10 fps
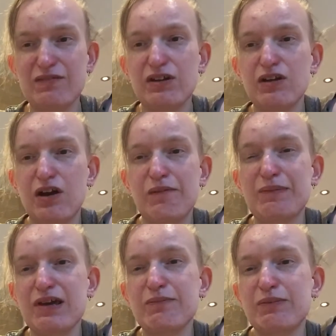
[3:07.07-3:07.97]
a lot of
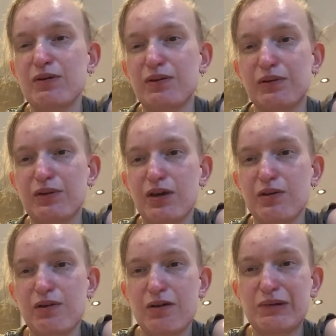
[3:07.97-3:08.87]
people
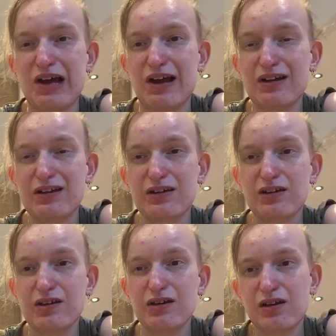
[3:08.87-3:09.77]
who are black
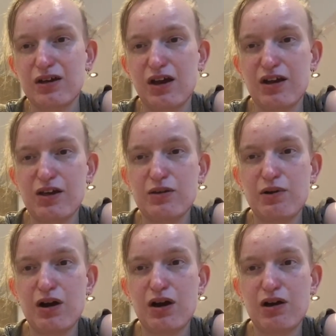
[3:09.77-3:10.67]
and who
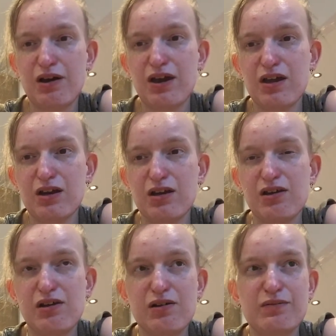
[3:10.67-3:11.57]
are in
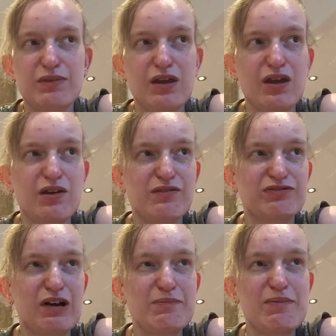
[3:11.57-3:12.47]

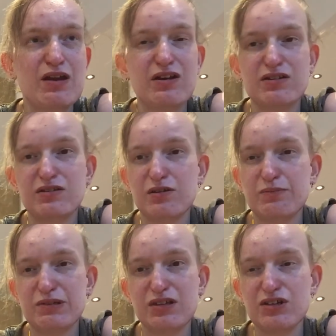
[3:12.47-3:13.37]
fabulous
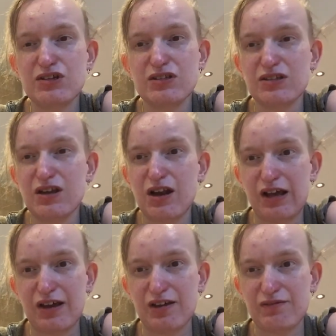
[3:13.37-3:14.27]
positions in
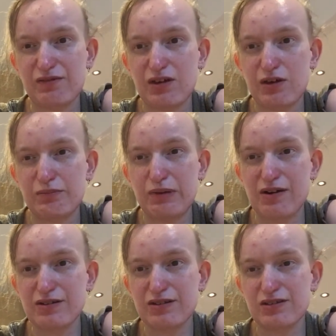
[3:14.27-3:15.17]
life in
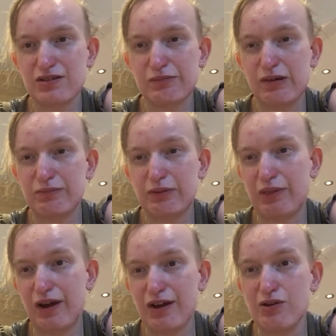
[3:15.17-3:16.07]
comparison to people
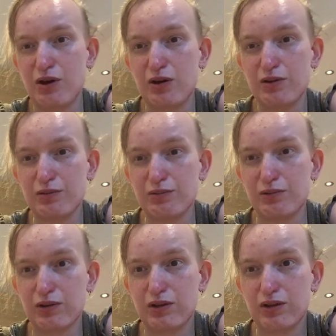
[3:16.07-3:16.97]
that I know.
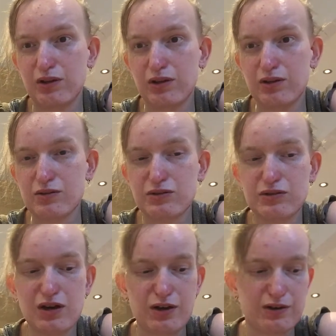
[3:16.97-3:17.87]

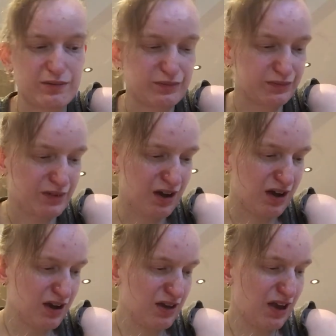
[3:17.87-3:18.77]
So
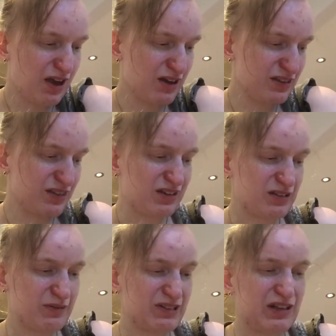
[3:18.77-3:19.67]
I had to think
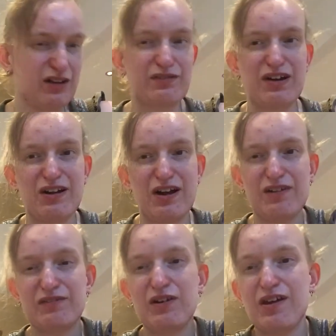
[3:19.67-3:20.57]
to myself, and
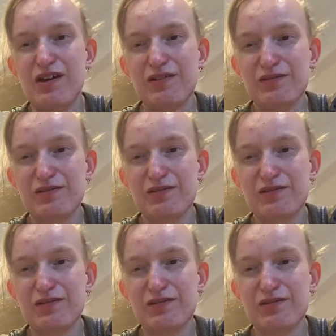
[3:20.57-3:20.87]
I've got it.